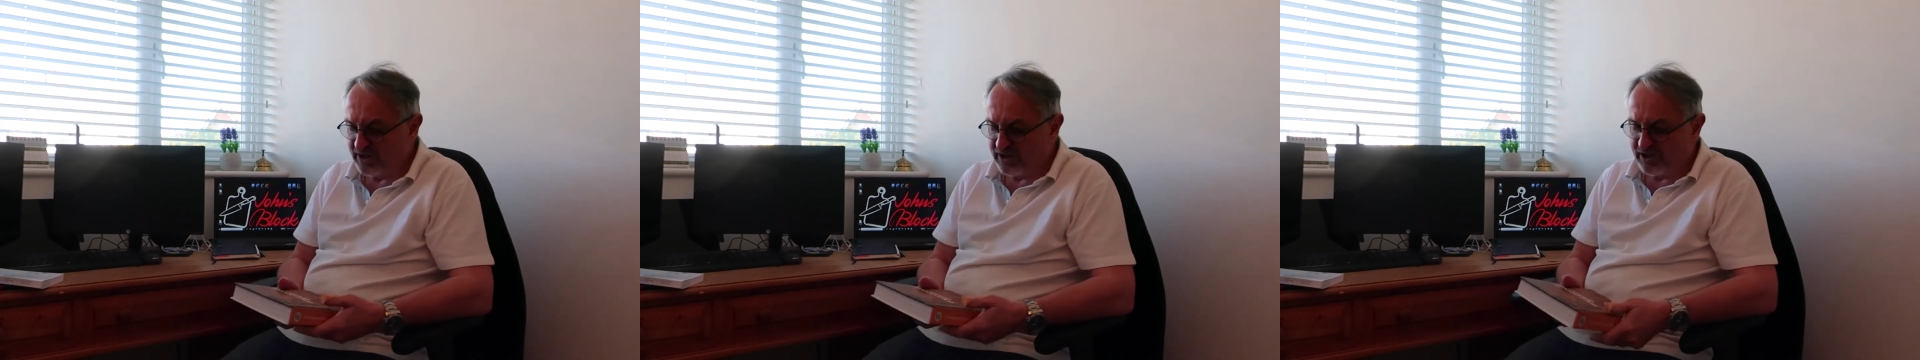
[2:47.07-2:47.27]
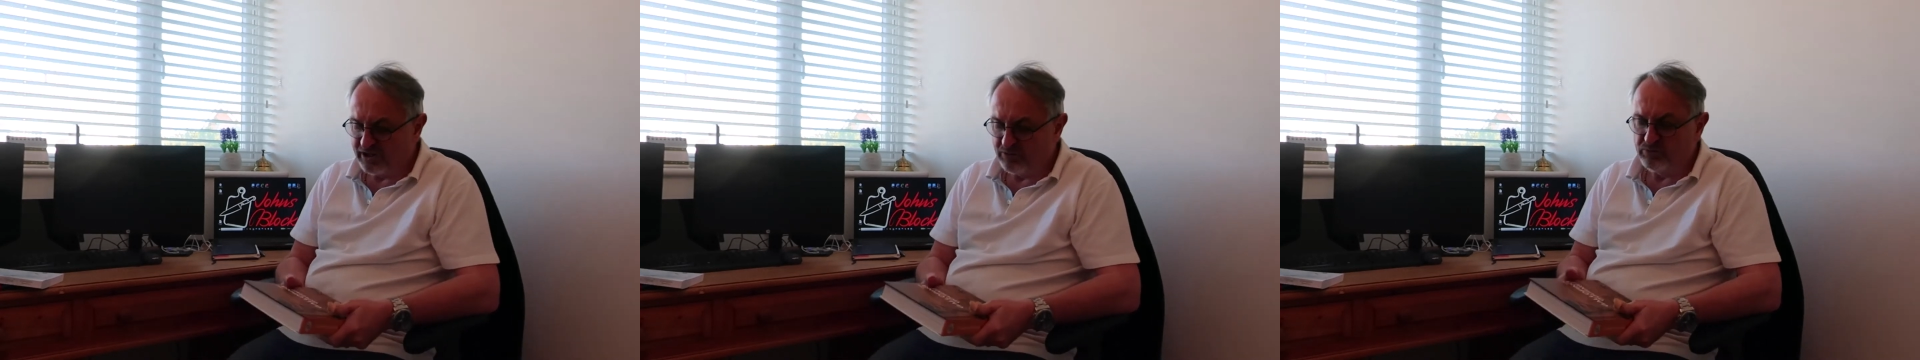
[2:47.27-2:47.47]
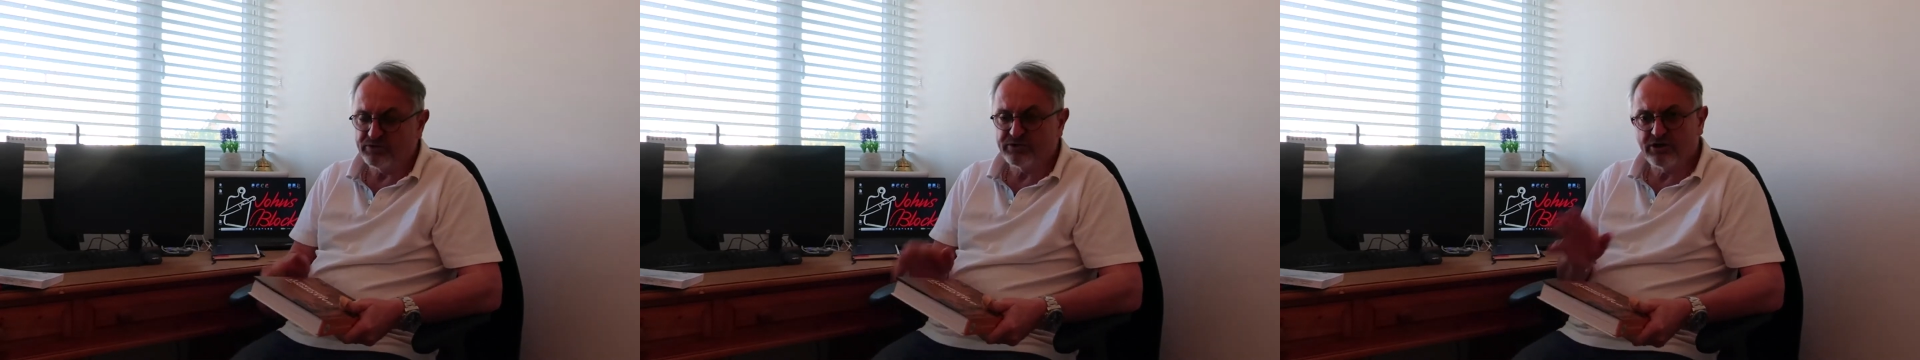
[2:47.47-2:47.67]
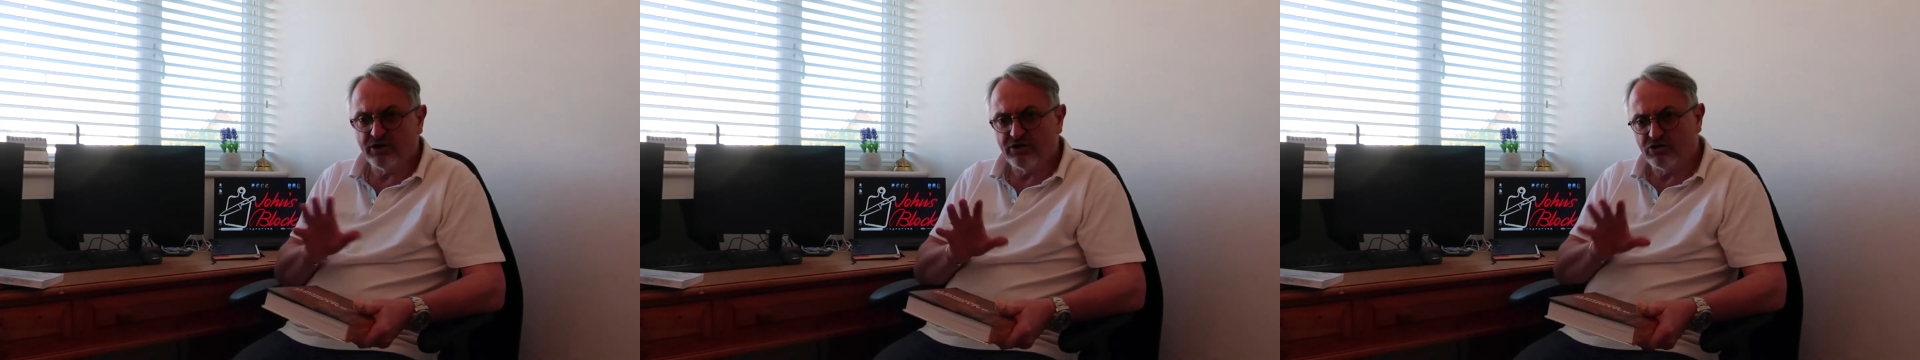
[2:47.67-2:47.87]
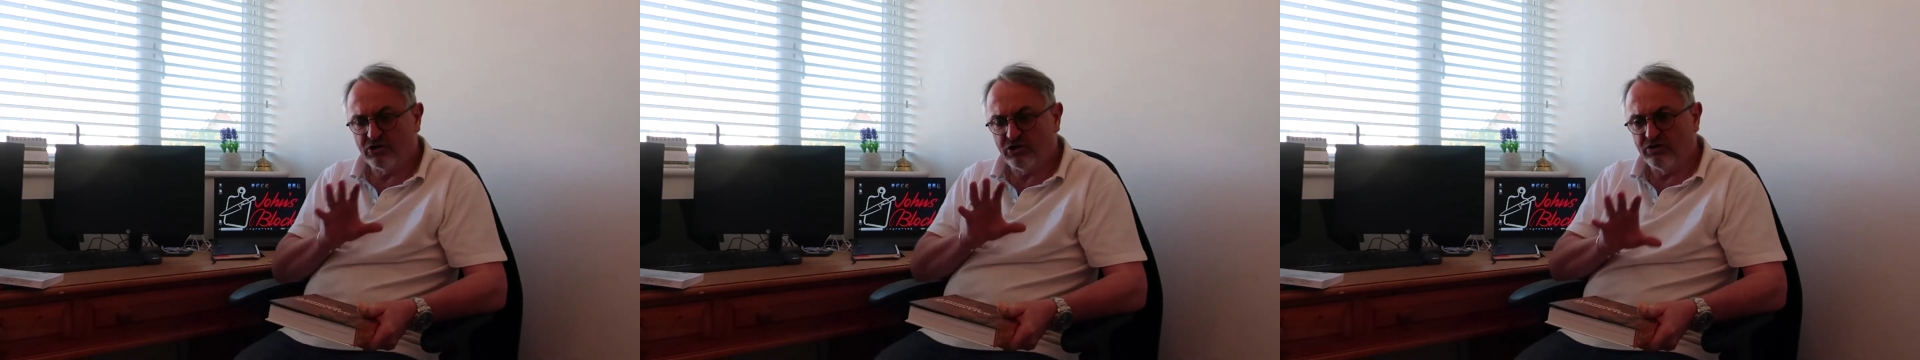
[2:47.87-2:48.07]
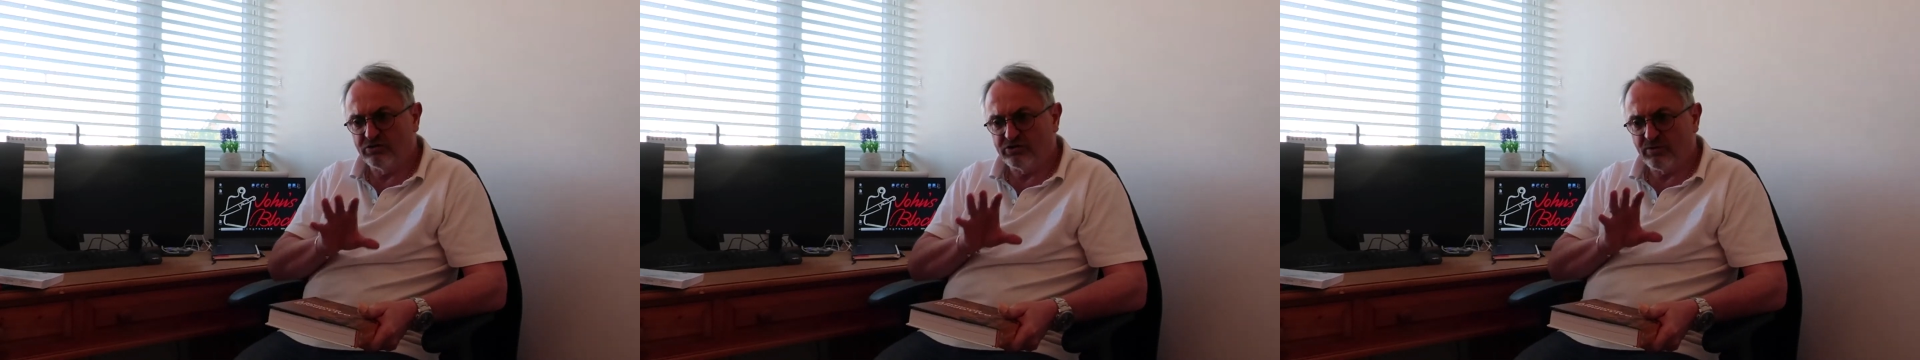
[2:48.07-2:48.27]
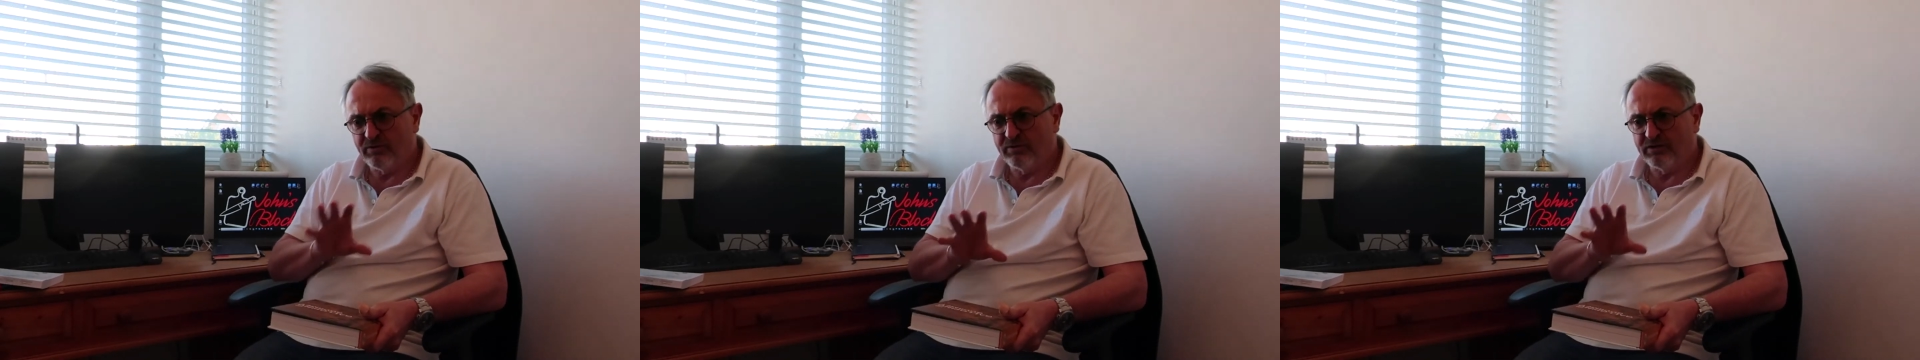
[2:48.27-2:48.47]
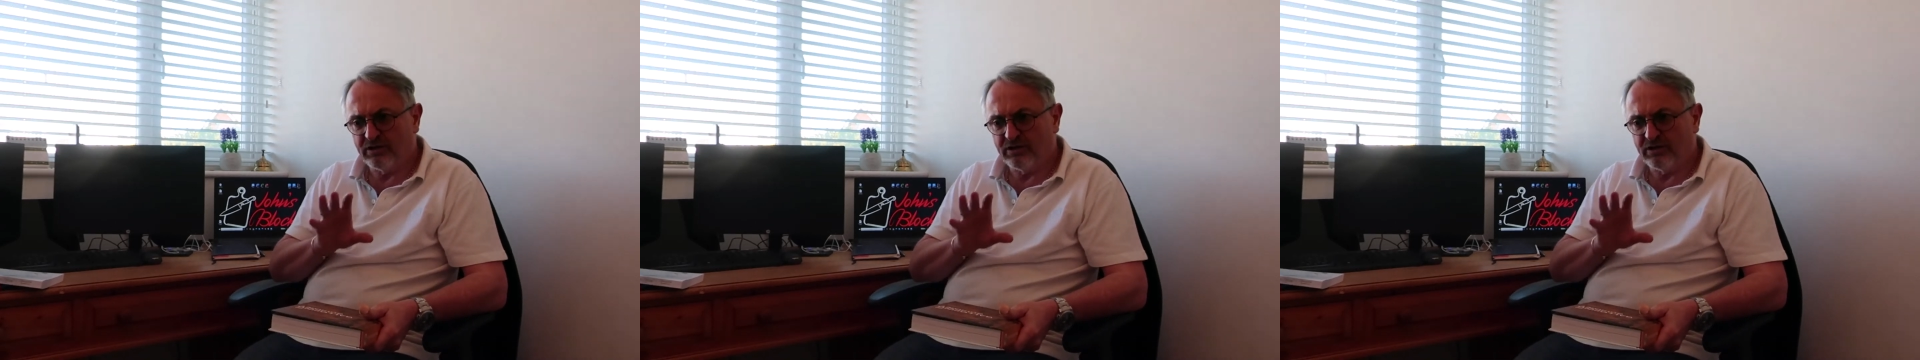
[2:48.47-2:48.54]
he will teach you some of the